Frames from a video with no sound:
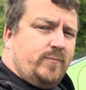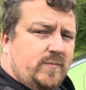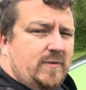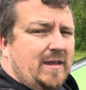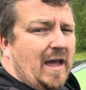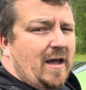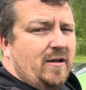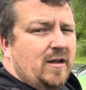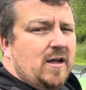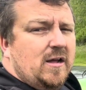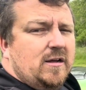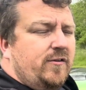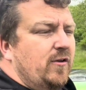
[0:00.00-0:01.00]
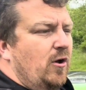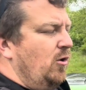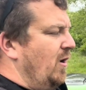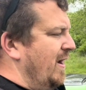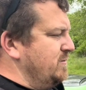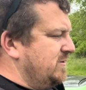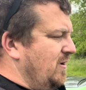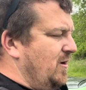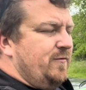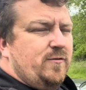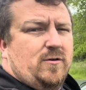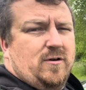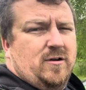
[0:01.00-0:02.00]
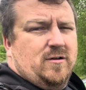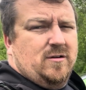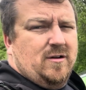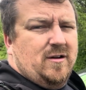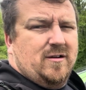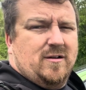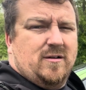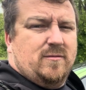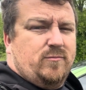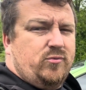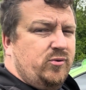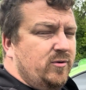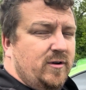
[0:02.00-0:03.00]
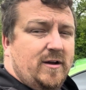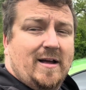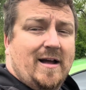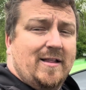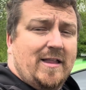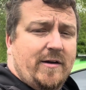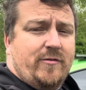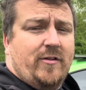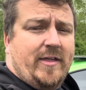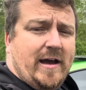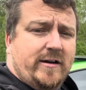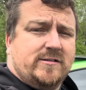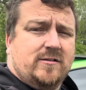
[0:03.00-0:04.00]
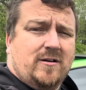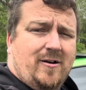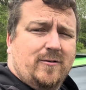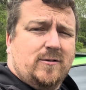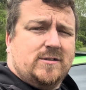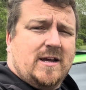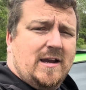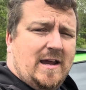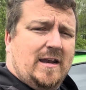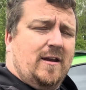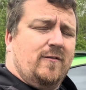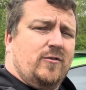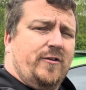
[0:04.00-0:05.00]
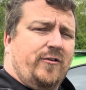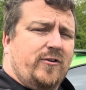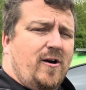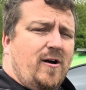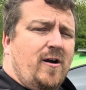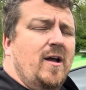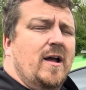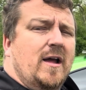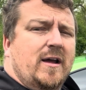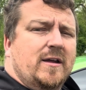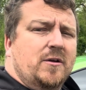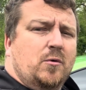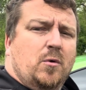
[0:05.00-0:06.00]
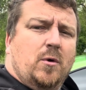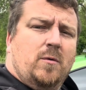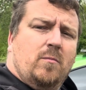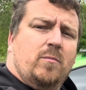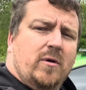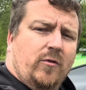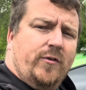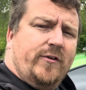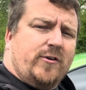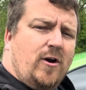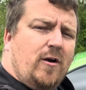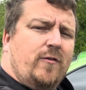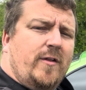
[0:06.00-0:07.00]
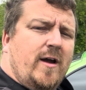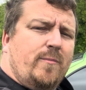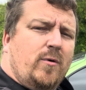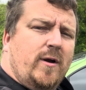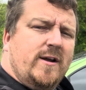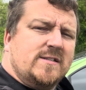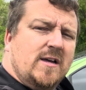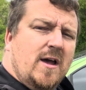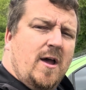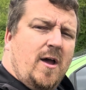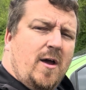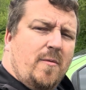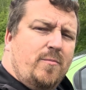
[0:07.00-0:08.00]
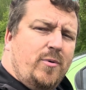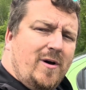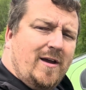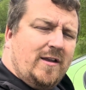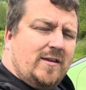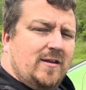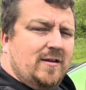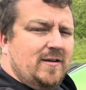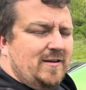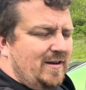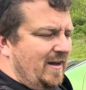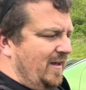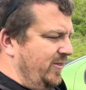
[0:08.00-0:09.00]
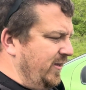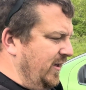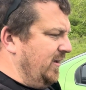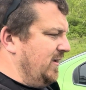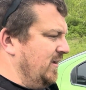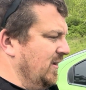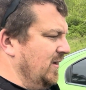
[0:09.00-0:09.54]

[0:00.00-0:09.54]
Yeah. So I was offered $11,000 Canadian for this car. You couldn't build this car for that price, but I think